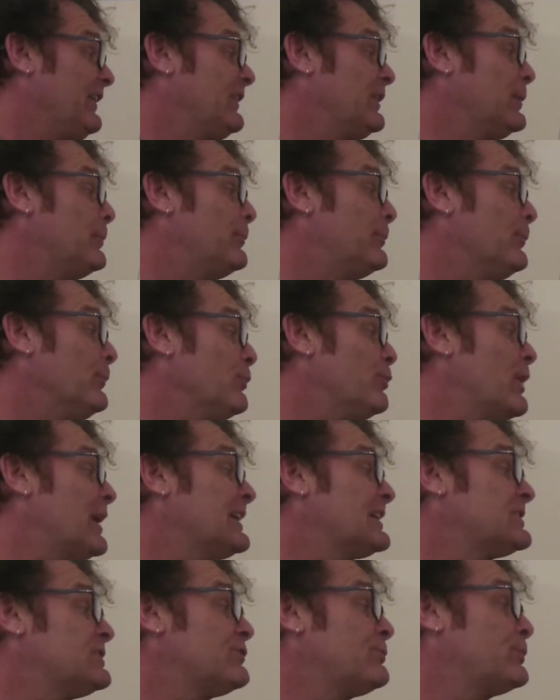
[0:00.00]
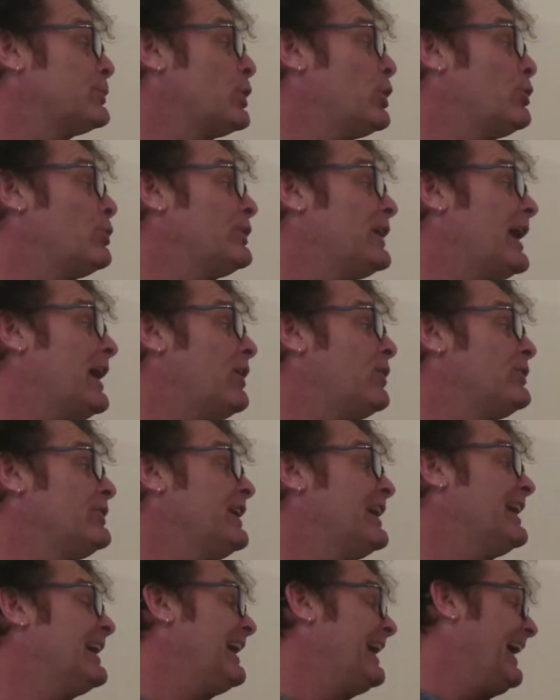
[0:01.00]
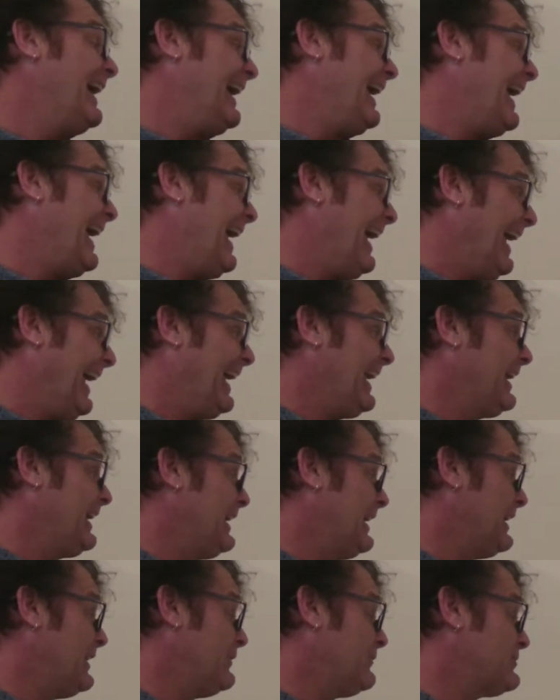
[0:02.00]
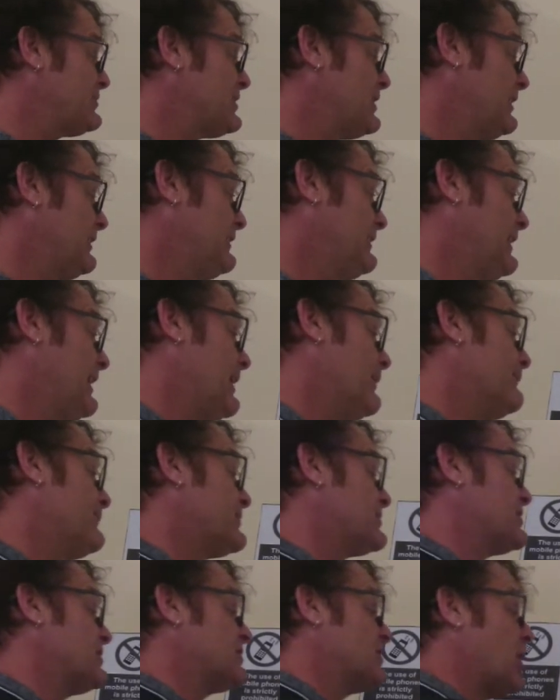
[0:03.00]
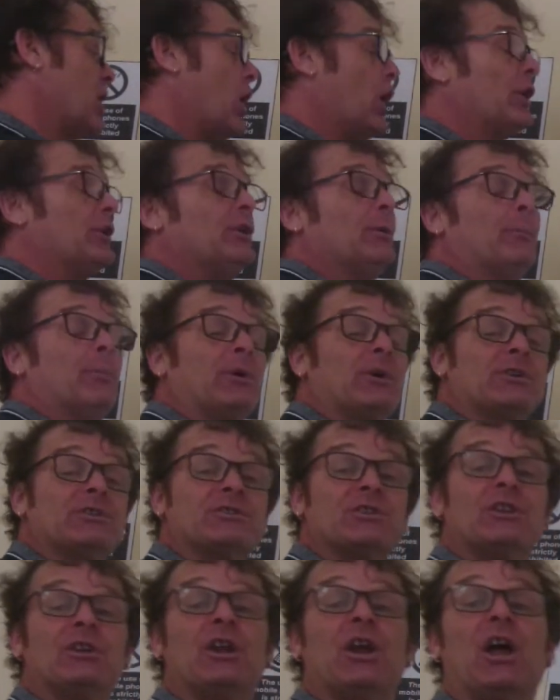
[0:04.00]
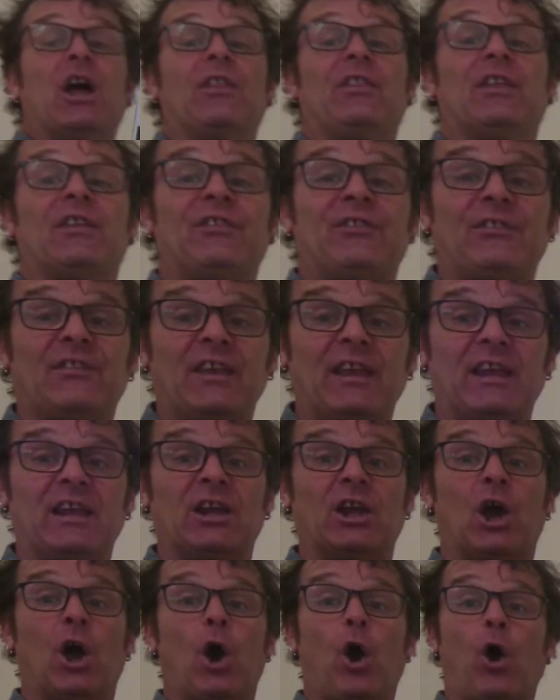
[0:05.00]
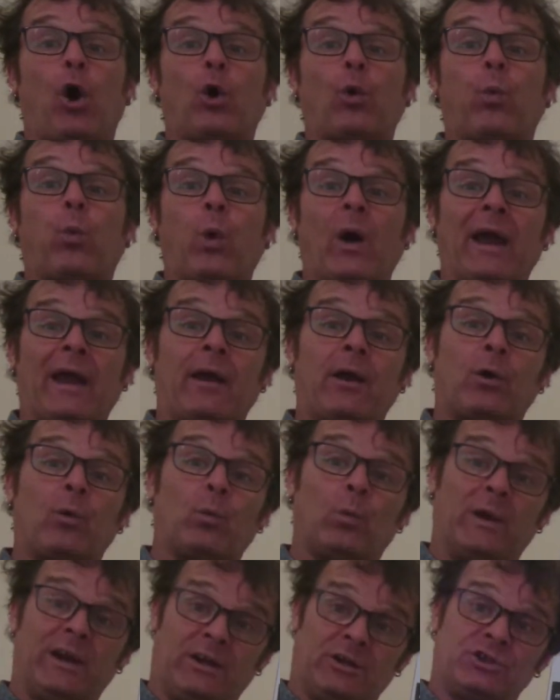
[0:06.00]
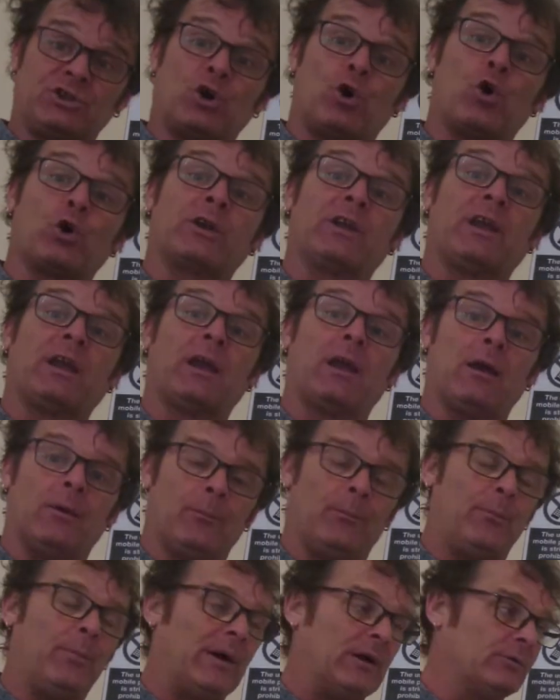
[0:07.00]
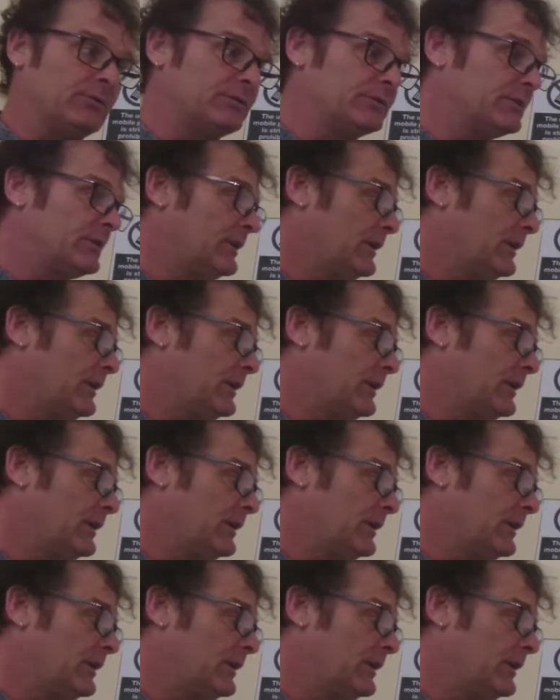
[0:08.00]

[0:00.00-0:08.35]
the relative pronoun gives the emphasis on the person, the thing, or where we are talking about.